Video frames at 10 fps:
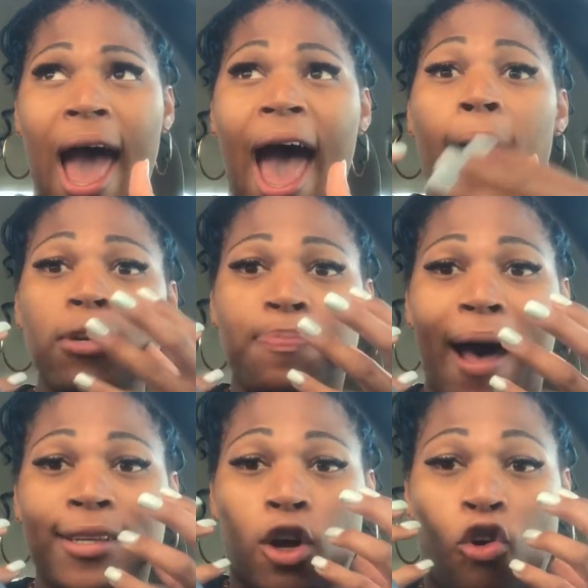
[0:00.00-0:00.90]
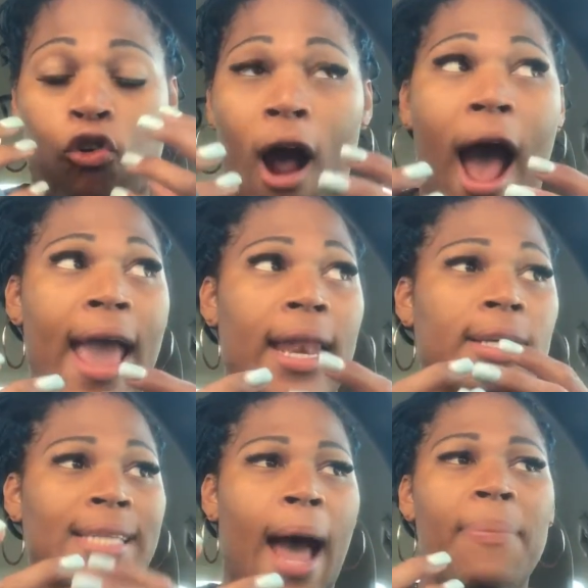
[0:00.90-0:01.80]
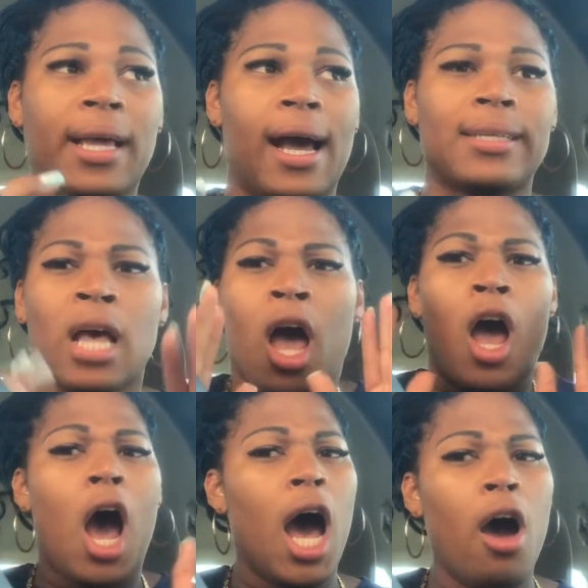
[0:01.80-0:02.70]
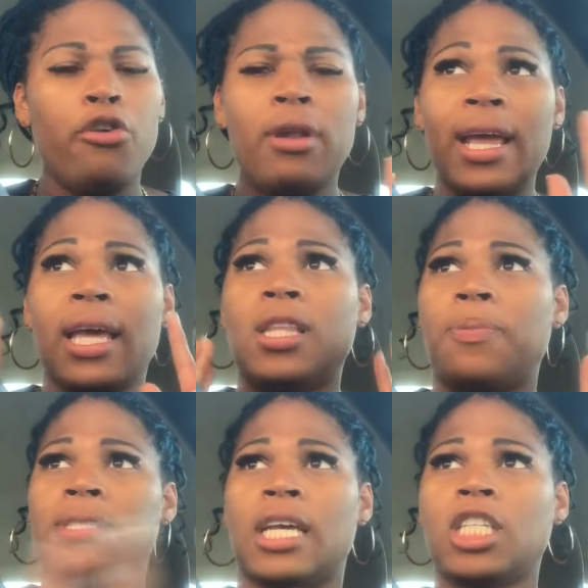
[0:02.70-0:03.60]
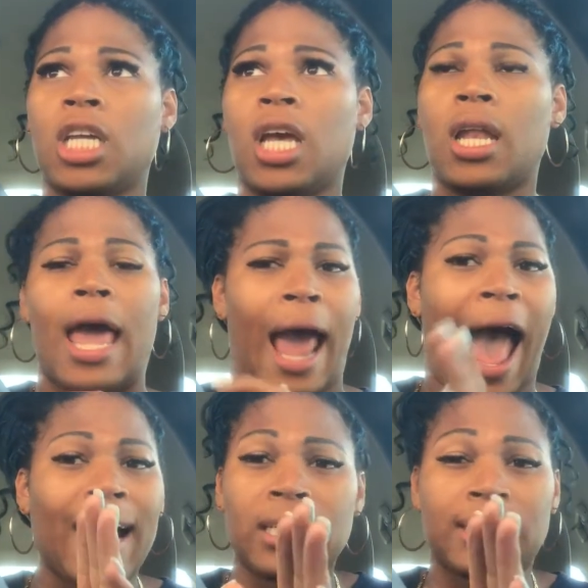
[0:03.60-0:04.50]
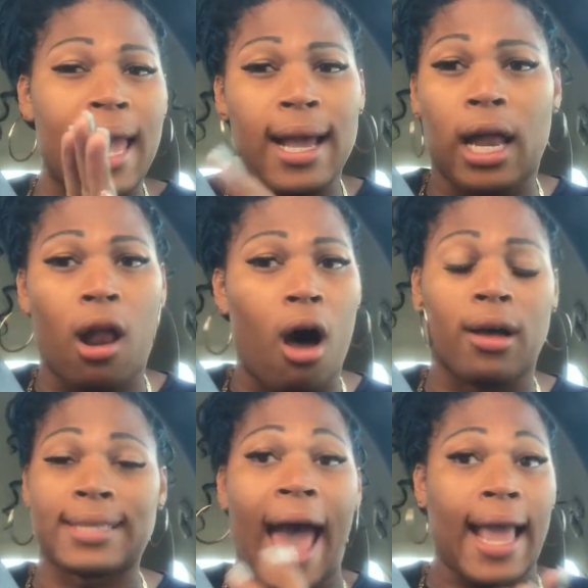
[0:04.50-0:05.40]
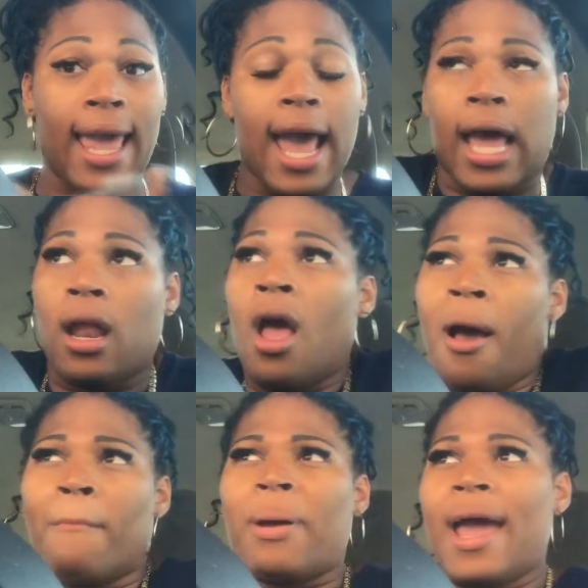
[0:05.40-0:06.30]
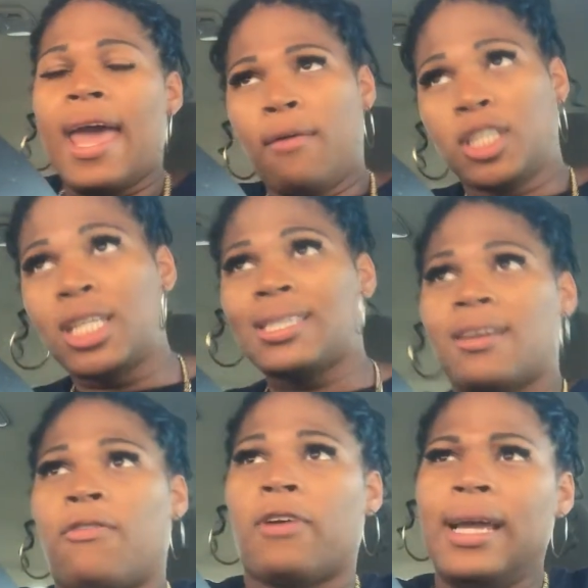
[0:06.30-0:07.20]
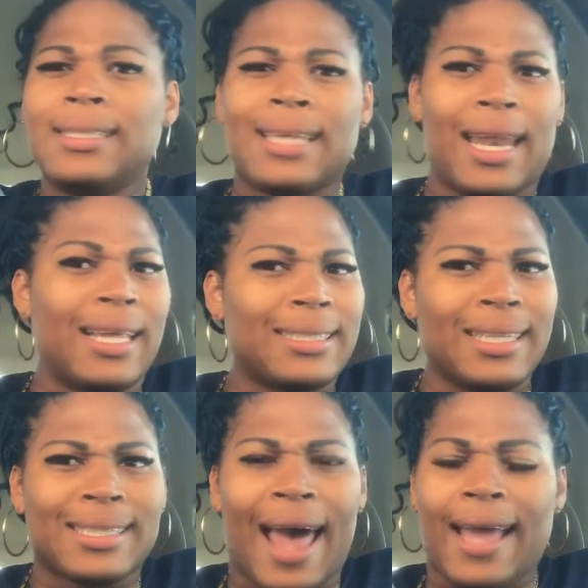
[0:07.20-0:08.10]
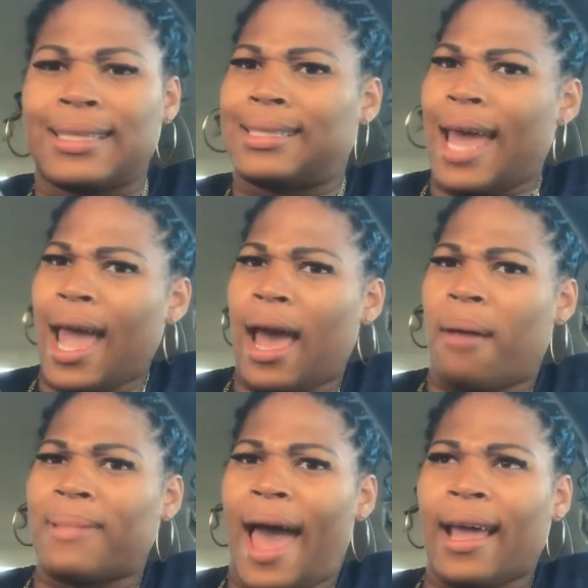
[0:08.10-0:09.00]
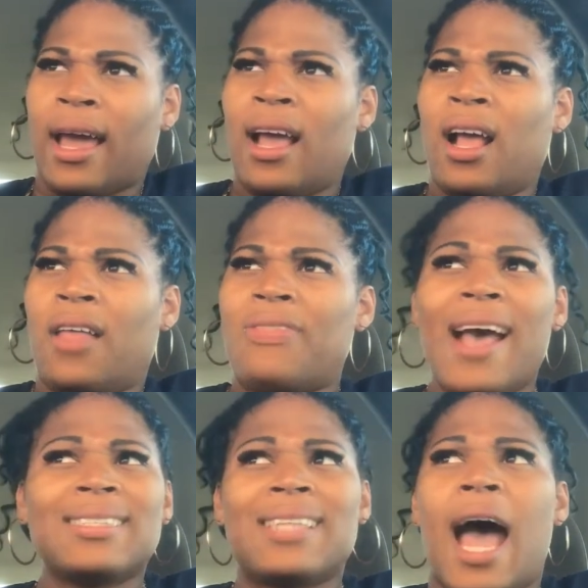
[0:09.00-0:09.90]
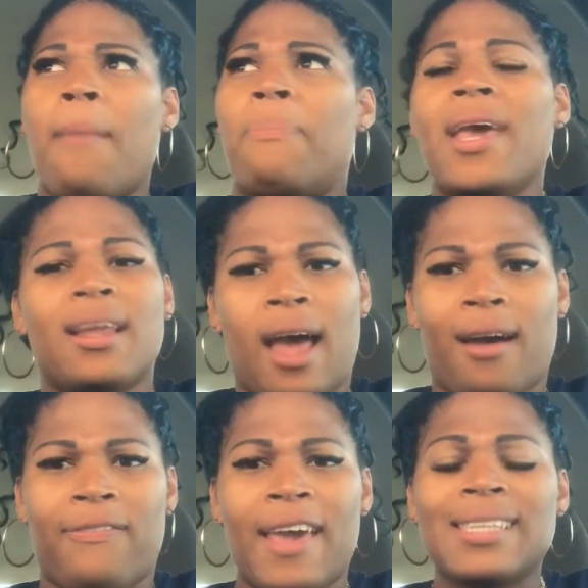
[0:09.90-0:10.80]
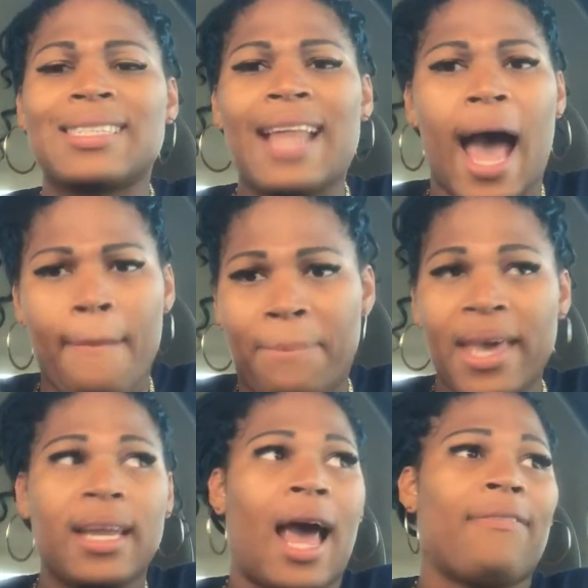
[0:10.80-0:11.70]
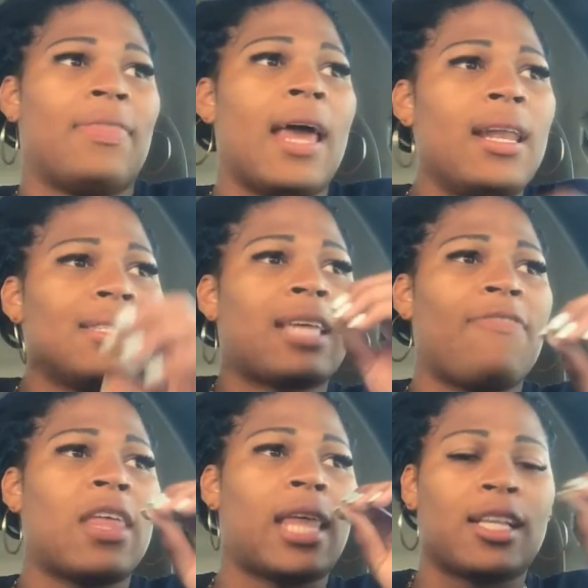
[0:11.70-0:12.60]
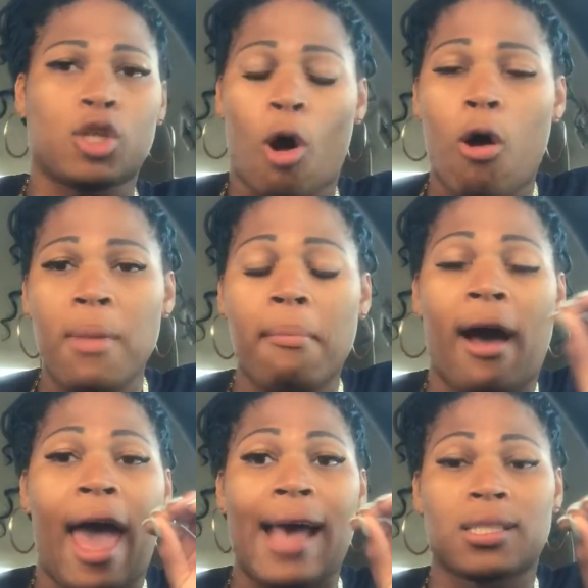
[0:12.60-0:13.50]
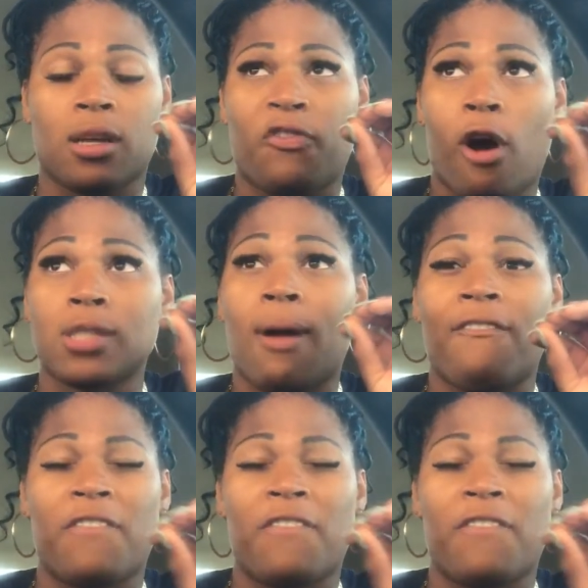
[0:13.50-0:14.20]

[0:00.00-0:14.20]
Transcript: I was about to cry. And it's not because, oh, you didn't get the position. I could take a loss, I can. But it was just the reason, and it's just like, damn, like, that's not big enough. It's not big enough. None of the stuff that they told me, my as far as my